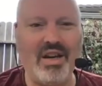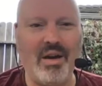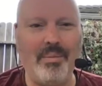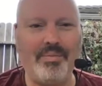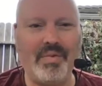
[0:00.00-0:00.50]

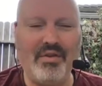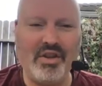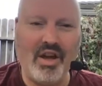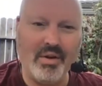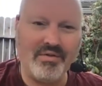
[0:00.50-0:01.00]
um, even
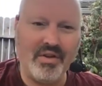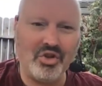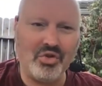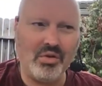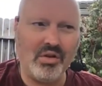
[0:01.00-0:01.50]
though it's
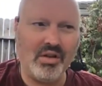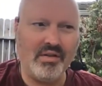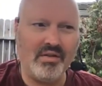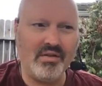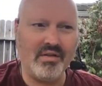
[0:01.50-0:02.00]
virtual
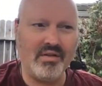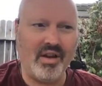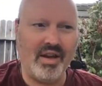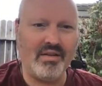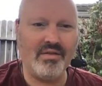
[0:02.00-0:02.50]
and
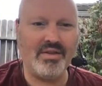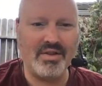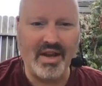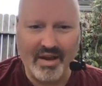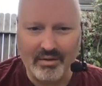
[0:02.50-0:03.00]
like
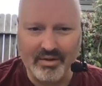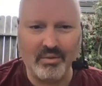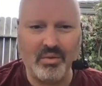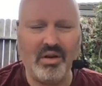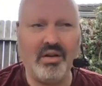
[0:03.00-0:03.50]
scaled, as
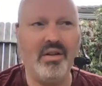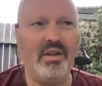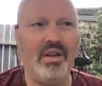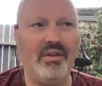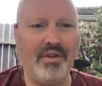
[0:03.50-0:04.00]
it were,
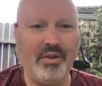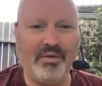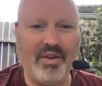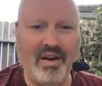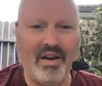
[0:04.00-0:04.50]
it feels
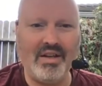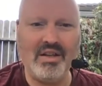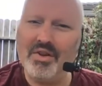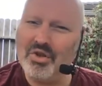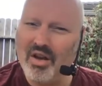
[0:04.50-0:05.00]
very
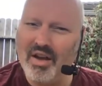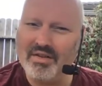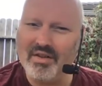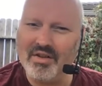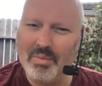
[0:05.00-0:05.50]

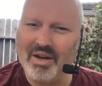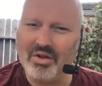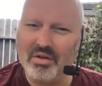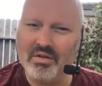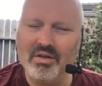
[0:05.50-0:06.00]
individualized and
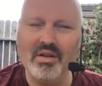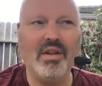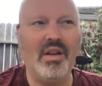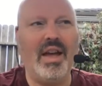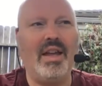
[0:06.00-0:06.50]
special.
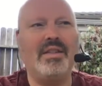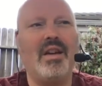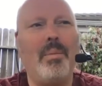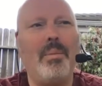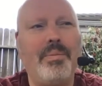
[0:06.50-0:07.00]
And
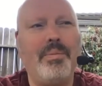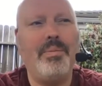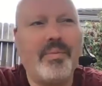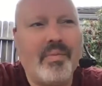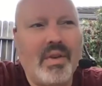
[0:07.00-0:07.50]
um,
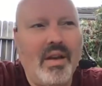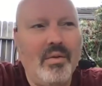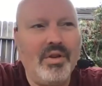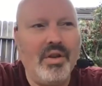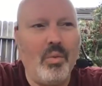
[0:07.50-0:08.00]

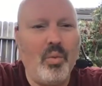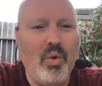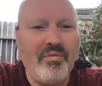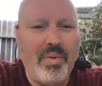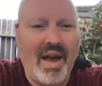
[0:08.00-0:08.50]
you know,
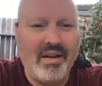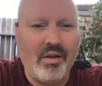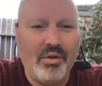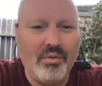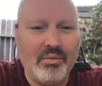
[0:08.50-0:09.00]
we've paid a
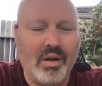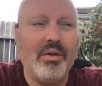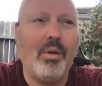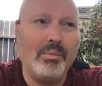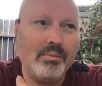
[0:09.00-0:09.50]
lot. Of, well,
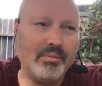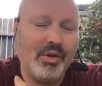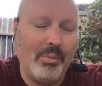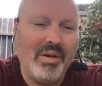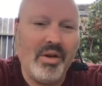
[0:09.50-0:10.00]
not
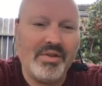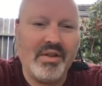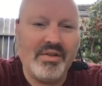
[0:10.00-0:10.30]
not me personally, because